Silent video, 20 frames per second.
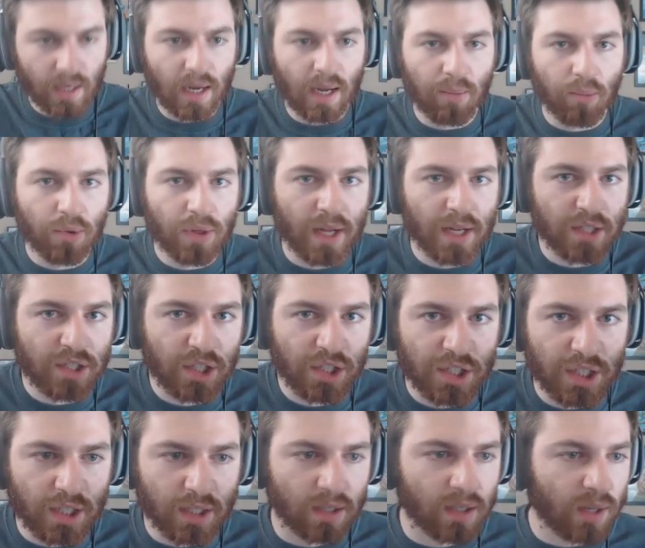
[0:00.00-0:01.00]
got him with that G
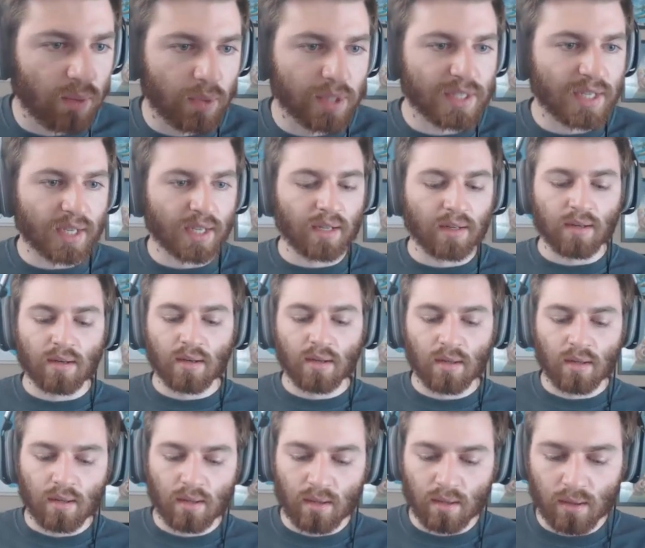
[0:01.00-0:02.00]
G. One second.
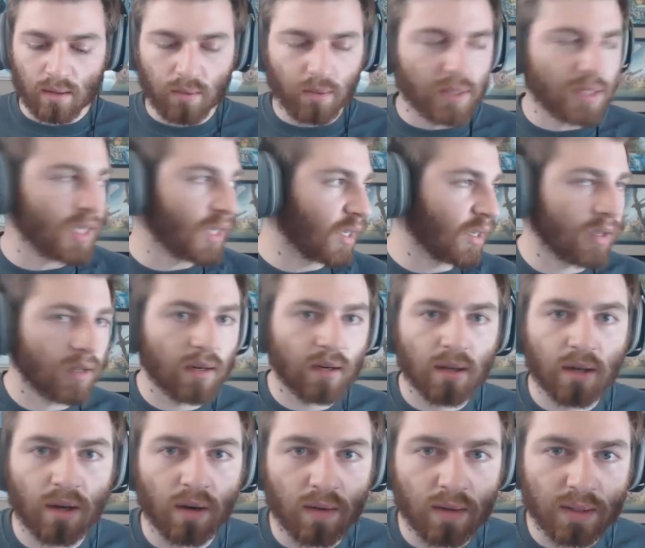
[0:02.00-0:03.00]
One second.
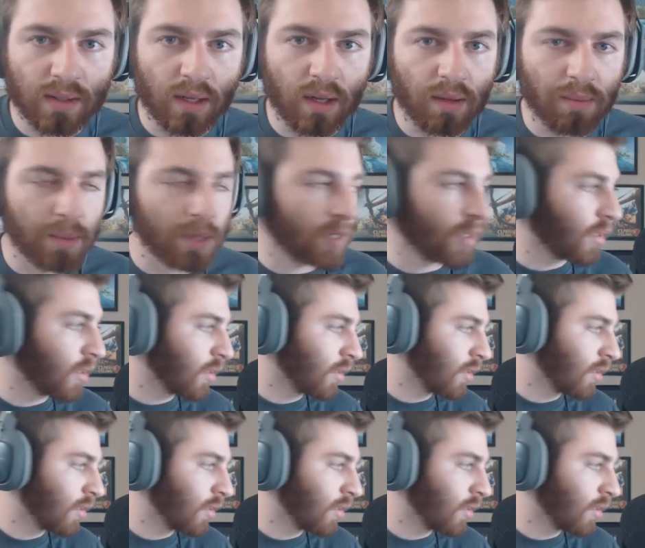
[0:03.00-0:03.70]
Carla's calling me.